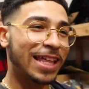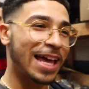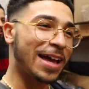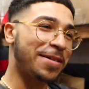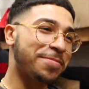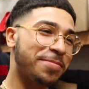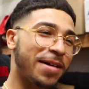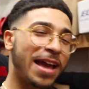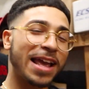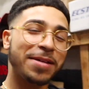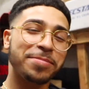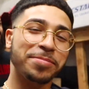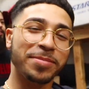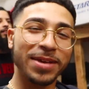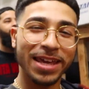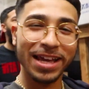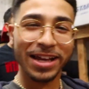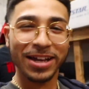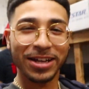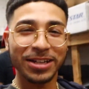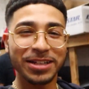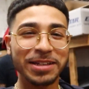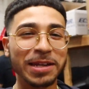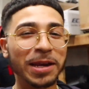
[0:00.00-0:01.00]
that might be a
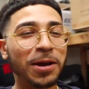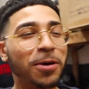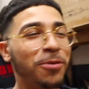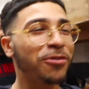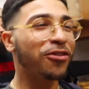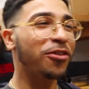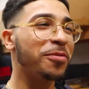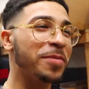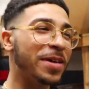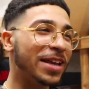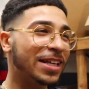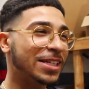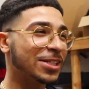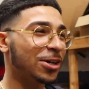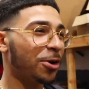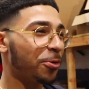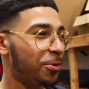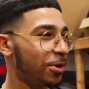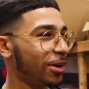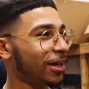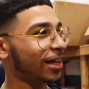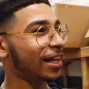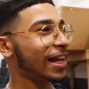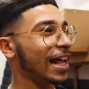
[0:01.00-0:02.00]
good deal for me. So
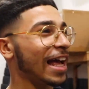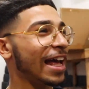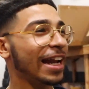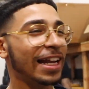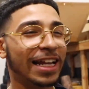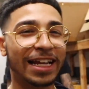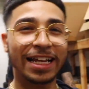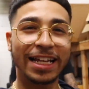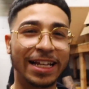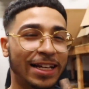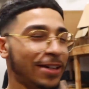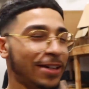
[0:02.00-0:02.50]
we're looking at it.